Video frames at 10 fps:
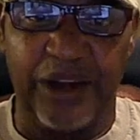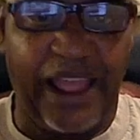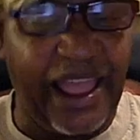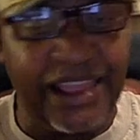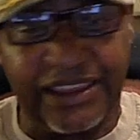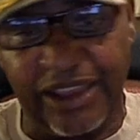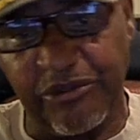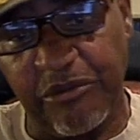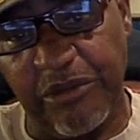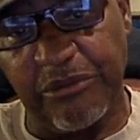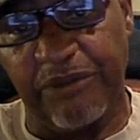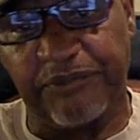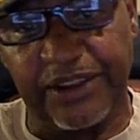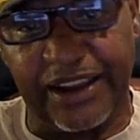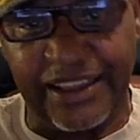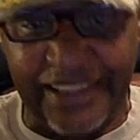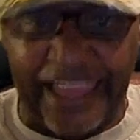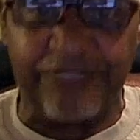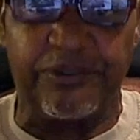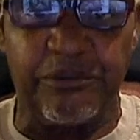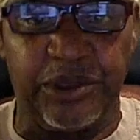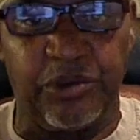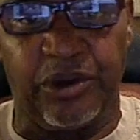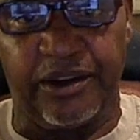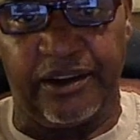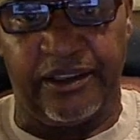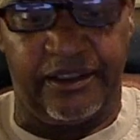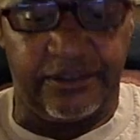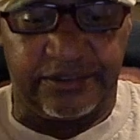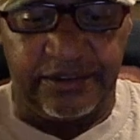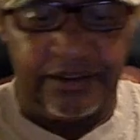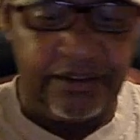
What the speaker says: with it. I can't remember for the life of me what it is.